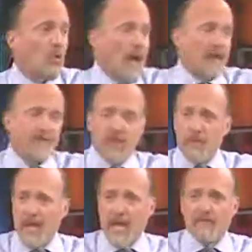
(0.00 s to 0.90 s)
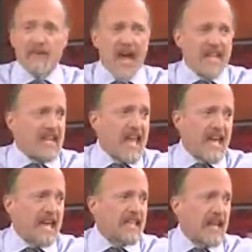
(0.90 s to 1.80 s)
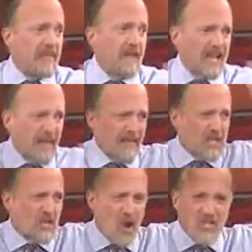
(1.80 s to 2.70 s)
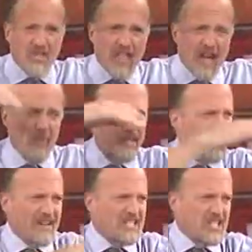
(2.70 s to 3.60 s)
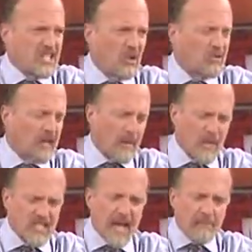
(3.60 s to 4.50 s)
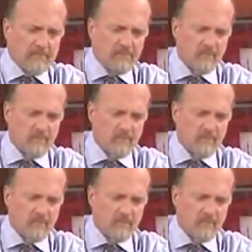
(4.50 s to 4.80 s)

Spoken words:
Still waiting for the big invite. Can't get that invite. I love the stars in the helmet there. It's just so great. What's up?